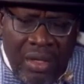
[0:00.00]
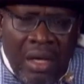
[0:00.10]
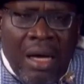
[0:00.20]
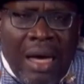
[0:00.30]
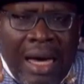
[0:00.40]

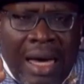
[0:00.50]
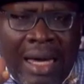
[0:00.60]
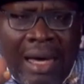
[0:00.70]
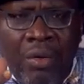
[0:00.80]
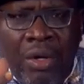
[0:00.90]
And
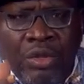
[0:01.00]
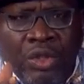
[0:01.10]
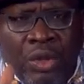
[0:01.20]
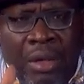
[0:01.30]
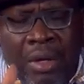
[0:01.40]
I
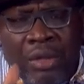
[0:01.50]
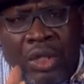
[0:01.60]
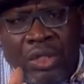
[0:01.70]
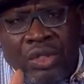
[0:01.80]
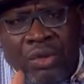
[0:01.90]
want
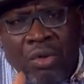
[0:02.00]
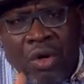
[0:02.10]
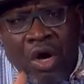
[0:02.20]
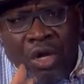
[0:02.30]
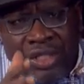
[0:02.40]
us to
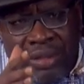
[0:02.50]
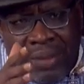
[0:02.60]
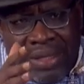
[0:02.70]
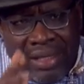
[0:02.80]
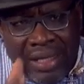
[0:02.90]
urge the
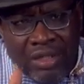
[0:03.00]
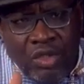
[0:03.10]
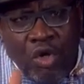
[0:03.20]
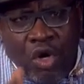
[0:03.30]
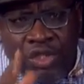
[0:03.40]
president to
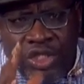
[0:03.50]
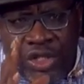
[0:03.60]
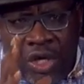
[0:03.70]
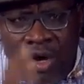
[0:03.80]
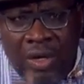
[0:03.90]

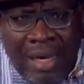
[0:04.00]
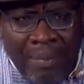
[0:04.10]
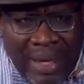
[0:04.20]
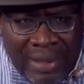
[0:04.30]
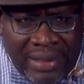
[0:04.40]
continue on that
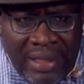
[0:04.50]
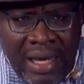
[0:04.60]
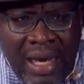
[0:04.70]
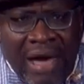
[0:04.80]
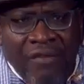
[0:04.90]
path
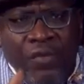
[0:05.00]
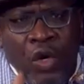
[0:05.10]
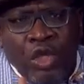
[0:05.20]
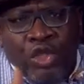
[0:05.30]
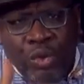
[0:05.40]
and
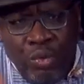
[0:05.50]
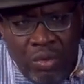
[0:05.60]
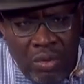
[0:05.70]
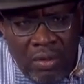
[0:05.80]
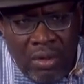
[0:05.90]
follow through.
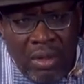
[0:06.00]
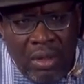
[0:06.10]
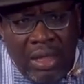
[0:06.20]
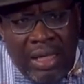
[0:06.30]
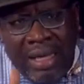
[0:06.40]

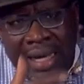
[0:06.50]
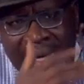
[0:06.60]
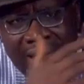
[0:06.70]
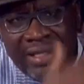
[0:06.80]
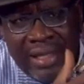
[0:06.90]
The
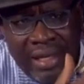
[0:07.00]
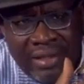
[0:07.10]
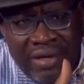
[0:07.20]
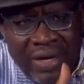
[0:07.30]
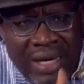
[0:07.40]
NSA is
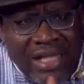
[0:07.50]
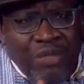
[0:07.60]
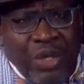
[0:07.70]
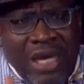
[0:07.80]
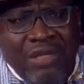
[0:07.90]
a very
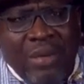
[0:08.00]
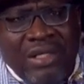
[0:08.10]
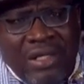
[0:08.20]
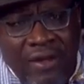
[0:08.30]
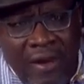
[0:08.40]
experienced
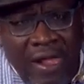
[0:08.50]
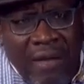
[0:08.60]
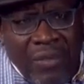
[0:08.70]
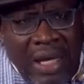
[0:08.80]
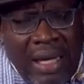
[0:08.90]
person,
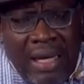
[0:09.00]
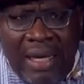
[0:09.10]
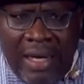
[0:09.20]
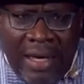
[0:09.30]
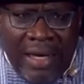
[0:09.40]
and
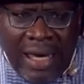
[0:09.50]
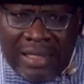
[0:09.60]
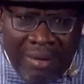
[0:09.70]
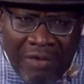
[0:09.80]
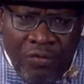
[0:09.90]
he has
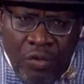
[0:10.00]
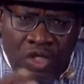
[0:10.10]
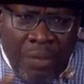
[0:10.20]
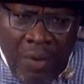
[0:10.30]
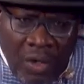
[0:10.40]
our full
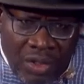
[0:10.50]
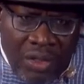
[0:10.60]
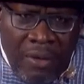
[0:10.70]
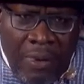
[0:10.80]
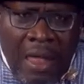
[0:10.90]
support
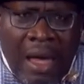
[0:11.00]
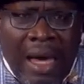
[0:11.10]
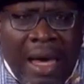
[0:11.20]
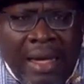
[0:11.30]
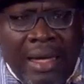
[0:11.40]
and